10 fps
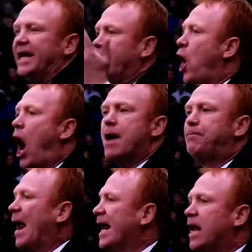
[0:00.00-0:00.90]
We have at
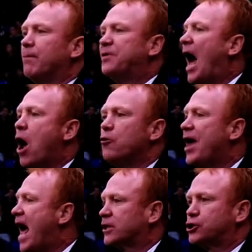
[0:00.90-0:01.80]
times played well,
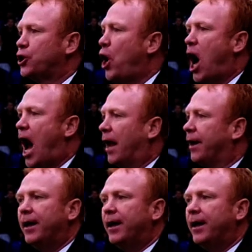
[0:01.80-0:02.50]
but